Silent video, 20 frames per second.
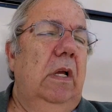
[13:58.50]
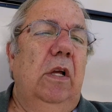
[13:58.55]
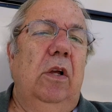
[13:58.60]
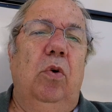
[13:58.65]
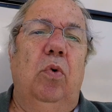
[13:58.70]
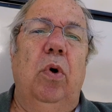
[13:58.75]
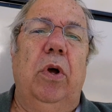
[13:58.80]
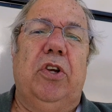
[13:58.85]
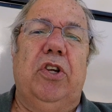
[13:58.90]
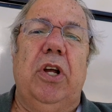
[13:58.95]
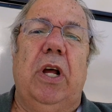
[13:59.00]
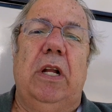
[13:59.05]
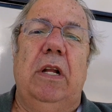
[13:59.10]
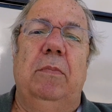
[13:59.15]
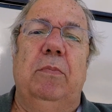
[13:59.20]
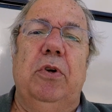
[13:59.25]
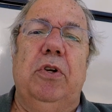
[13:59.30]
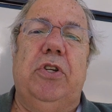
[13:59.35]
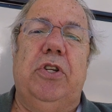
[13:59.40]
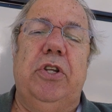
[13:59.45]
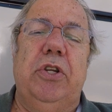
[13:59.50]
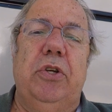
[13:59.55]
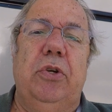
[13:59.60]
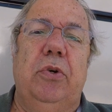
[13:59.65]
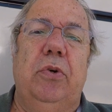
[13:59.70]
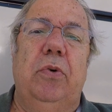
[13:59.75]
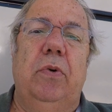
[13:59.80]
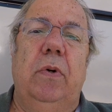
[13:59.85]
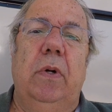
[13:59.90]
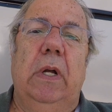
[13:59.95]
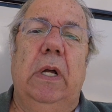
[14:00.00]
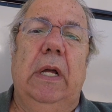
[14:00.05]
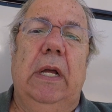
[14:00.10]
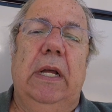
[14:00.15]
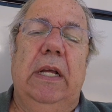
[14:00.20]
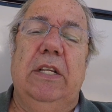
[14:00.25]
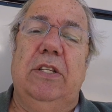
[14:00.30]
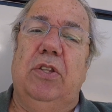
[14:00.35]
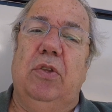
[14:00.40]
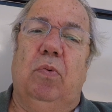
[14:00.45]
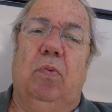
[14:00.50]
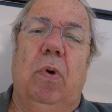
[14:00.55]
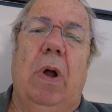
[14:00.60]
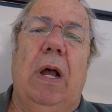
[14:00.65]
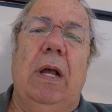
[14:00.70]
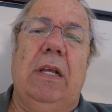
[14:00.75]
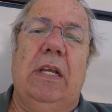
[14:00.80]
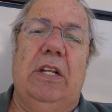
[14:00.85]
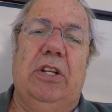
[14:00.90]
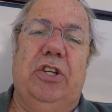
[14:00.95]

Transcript: Quick shot number 2 is the rocket